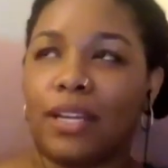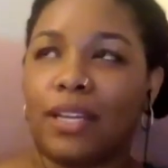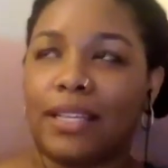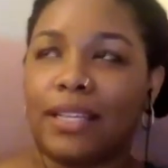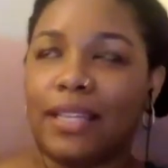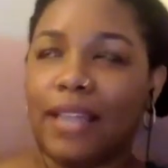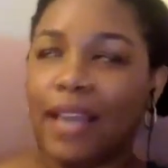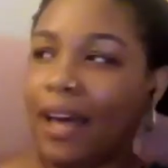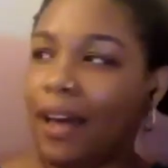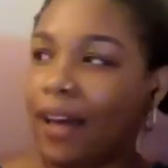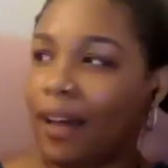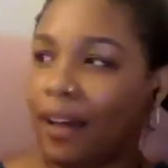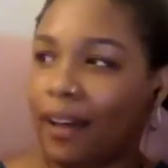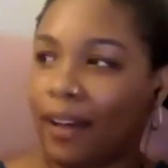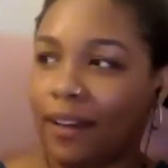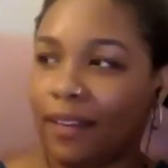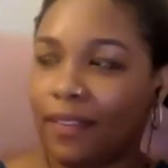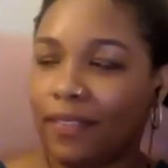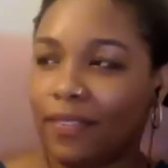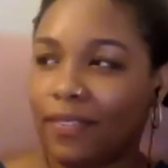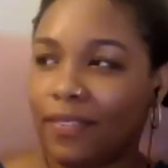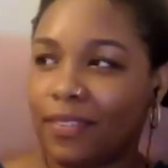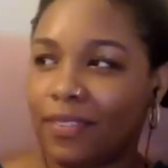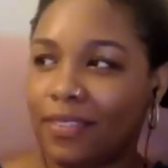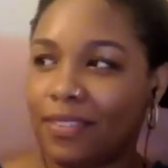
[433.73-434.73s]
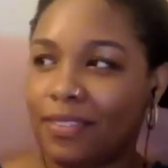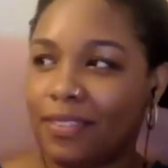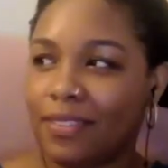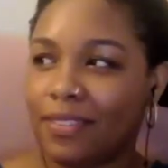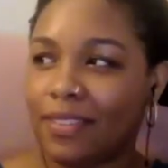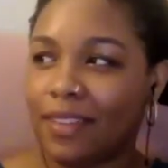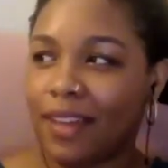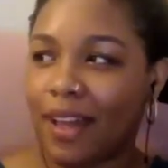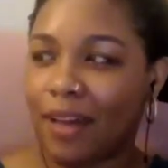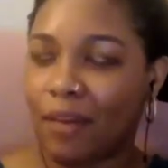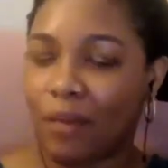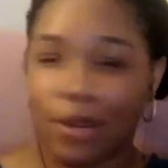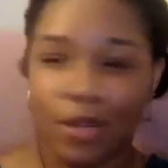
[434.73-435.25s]
yeah,
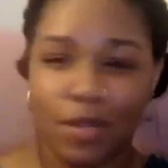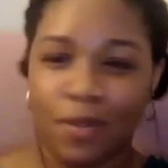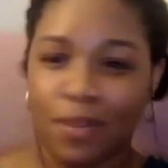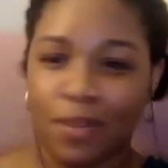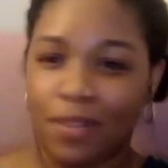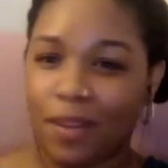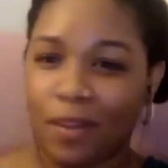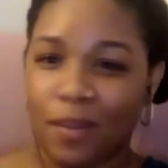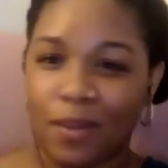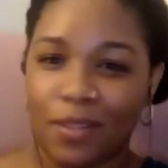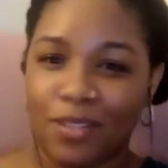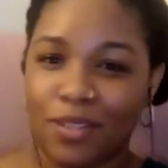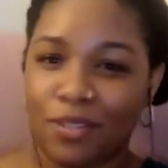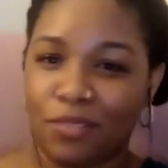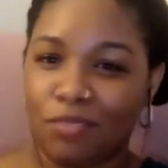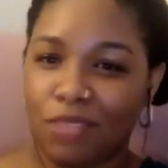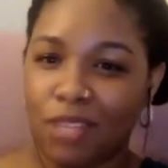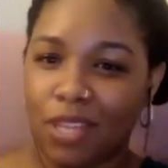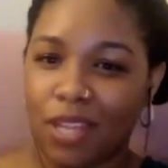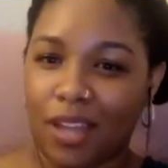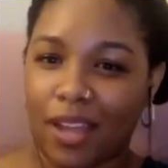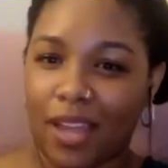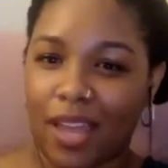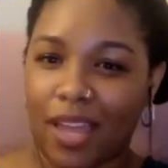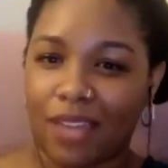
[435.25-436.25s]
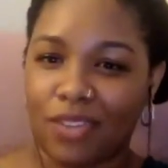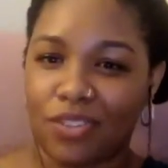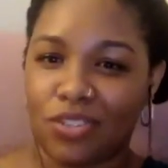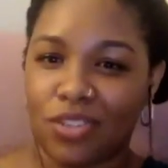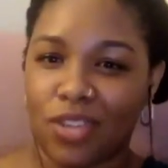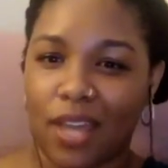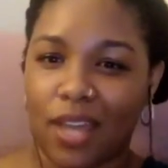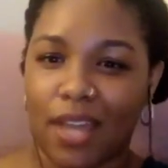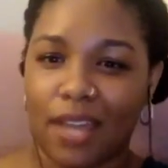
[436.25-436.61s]
I wanted to be a therapist at a really young age.